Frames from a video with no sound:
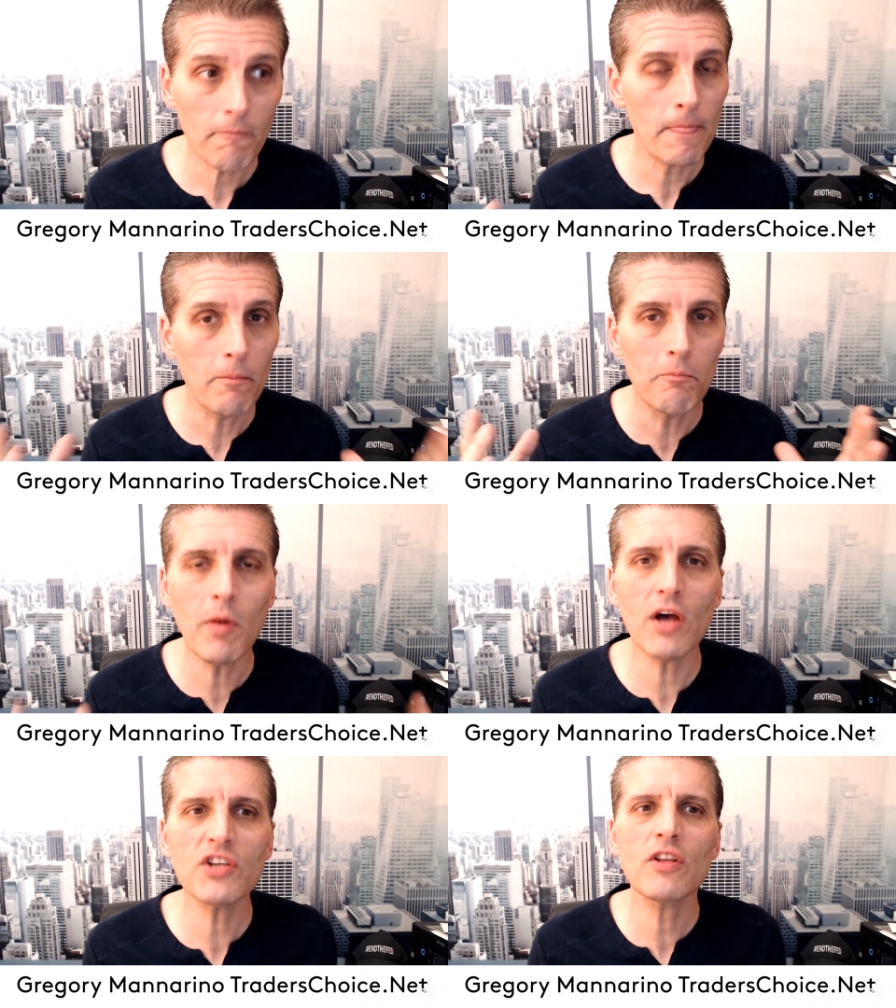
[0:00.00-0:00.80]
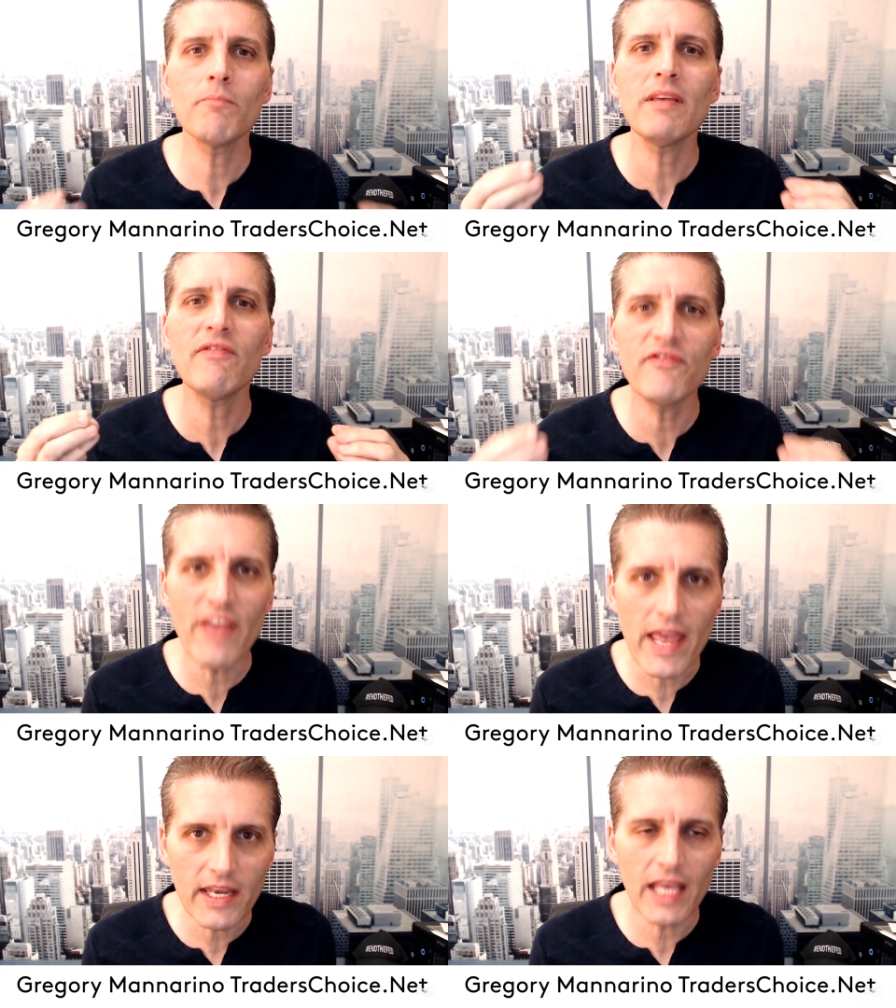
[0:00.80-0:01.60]
must be fed.
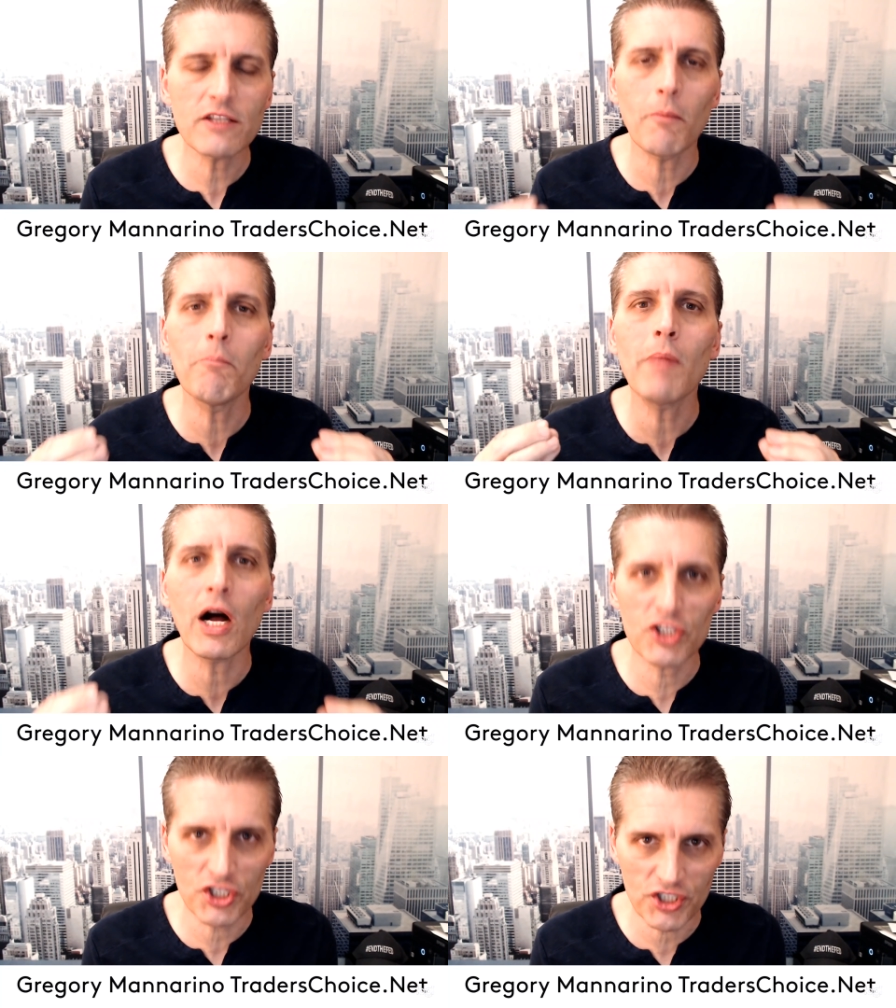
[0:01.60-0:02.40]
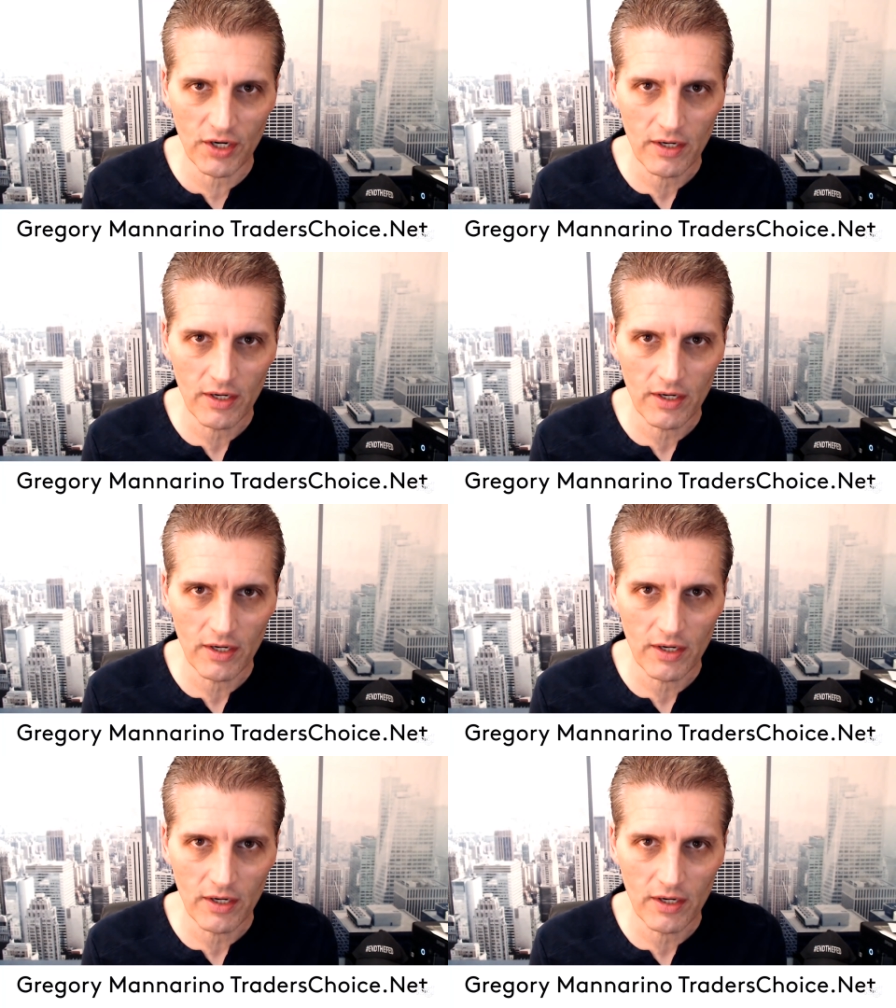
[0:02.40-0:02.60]
It's a monster.